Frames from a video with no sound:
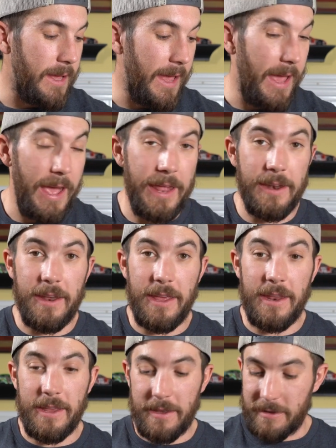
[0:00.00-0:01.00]
And
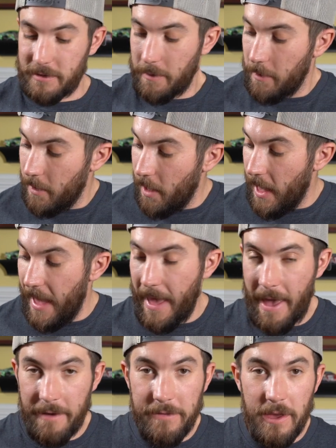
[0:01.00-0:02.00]
it is a
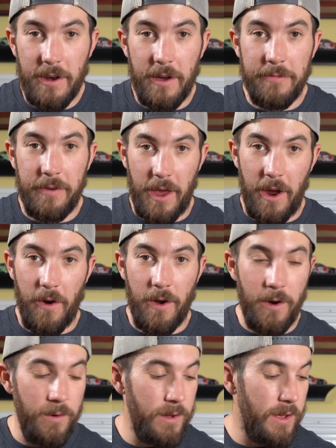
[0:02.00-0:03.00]
heavy enough
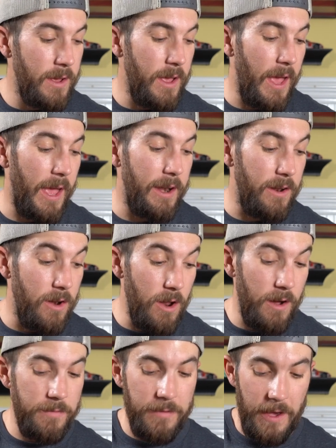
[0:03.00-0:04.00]
arrow and
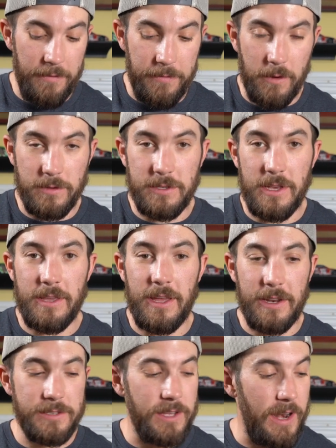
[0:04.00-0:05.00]
enough F.O.C. that
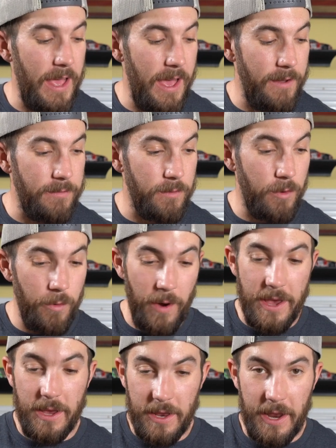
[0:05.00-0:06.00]
it's going to have
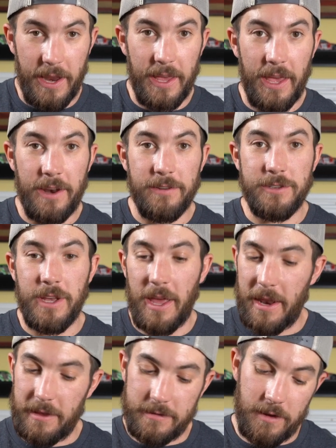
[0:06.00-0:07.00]
great kinetic energy
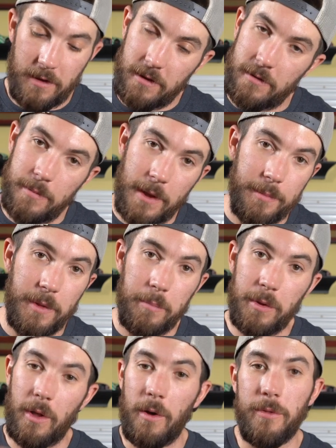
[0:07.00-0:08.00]
and it's going to be able to
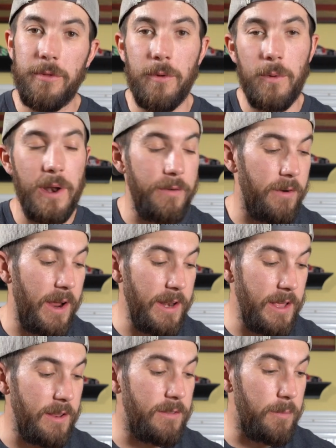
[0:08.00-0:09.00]
blow through whatever I
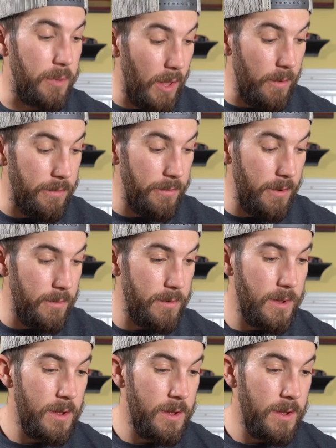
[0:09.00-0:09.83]
need it to blow through.